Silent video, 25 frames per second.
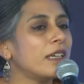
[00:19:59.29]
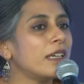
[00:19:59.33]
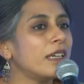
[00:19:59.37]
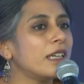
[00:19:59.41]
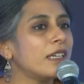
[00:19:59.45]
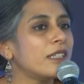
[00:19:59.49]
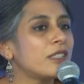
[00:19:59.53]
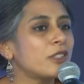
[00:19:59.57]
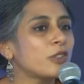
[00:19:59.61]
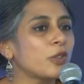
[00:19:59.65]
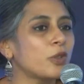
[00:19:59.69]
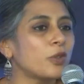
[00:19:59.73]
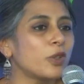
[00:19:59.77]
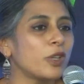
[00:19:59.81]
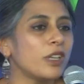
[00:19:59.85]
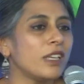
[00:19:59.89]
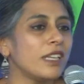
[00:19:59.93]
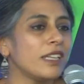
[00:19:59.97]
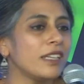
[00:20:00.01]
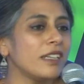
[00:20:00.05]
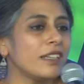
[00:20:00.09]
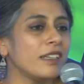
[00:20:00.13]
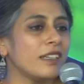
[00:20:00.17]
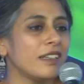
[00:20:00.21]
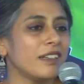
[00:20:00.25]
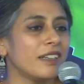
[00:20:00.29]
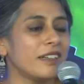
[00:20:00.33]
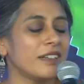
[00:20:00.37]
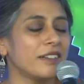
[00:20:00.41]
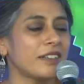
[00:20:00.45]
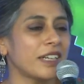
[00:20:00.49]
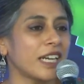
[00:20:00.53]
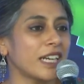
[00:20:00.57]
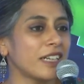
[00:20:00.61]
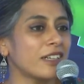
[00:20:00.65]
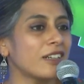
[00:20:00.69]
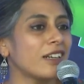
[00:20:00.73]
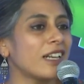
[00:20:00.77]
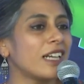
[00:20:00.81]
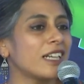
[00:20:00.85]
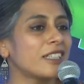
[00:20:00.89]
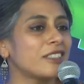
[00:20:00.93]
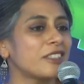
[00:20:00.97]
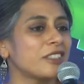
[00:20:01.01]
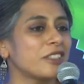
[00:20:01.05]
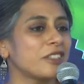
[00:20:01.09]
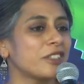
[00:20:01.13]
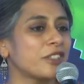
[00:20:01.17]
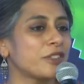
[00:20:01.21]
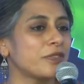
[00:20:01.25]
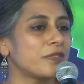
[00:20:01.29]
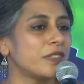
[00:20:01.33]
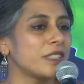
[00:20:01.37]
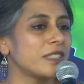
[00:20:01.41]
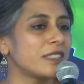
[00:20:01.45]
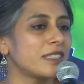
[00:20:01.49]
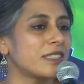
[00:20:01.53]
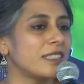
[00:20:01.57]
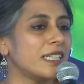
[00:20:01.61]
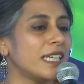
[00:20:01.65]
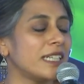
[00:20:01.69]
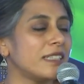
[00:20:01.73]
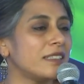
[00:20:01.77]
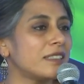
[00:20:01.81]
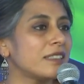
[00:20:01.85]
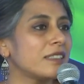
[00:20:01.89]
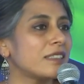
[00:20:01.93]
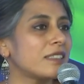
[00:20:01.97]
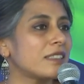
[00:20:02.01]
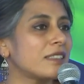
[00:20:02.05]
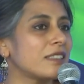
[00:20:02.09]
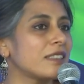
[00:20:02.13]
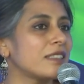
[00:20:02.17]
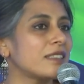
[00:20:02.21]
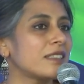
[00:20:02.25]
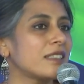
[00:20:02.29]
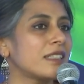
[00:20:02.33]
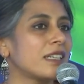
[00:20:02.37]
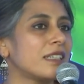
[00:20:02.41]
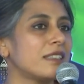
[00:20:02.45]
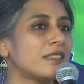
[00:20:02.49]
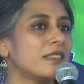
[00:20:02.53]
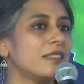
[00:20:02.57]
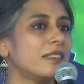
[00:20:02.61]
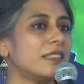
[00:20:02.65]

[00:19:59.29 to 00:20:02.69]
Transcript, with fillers: his only uh, recollection of this dentist is that the